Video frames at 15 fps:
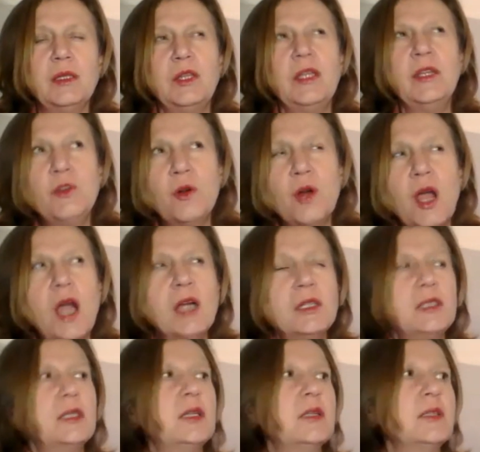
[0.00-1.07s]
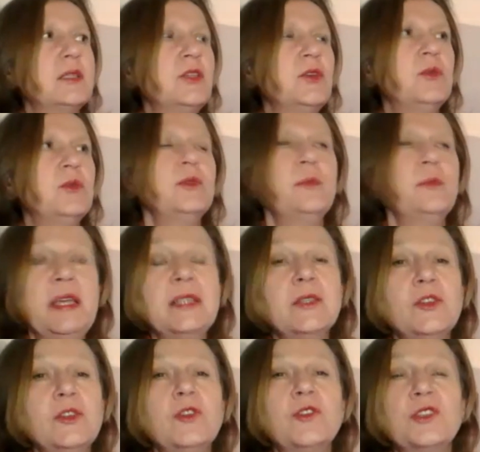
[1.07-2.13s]
In your articles,
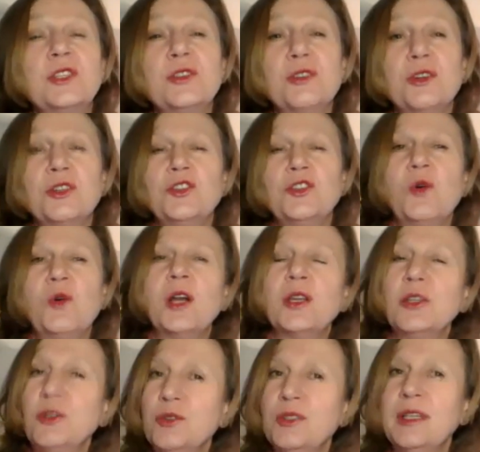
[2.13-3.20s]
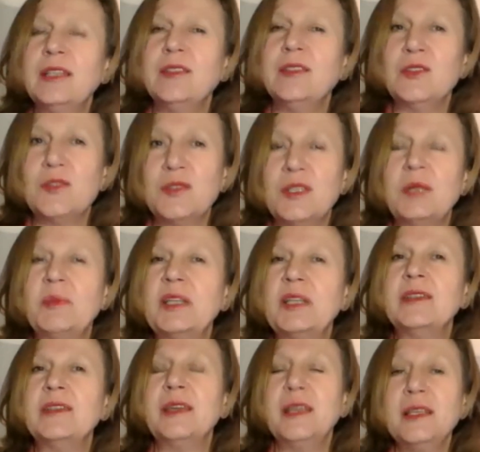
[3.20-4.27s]
based on your research, you argued that
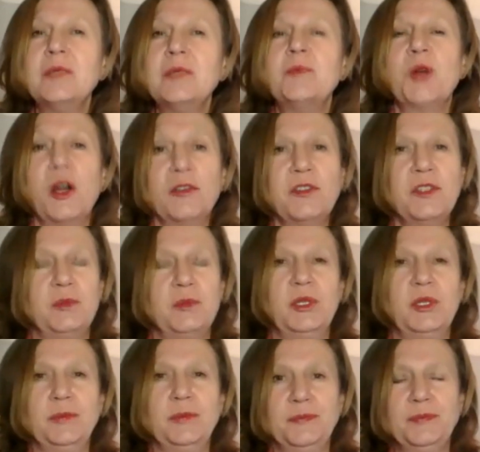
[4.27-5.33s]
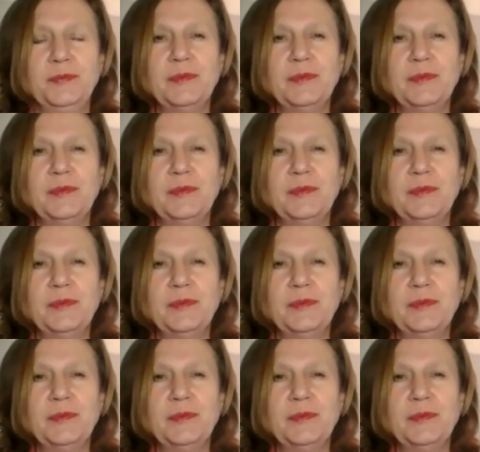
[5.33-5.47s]
sustainability is profitable.